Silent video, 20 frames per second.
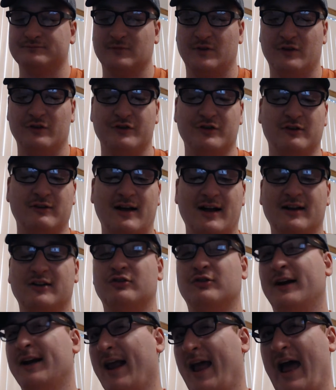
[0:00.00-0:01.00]
There's a lot of
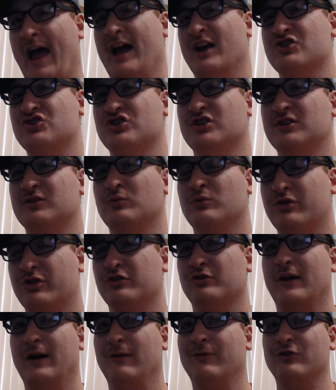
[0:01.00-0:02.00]
great action
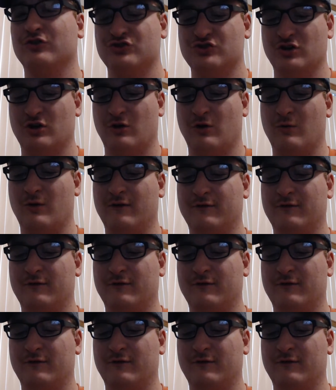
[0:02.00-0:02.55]
throughout the show.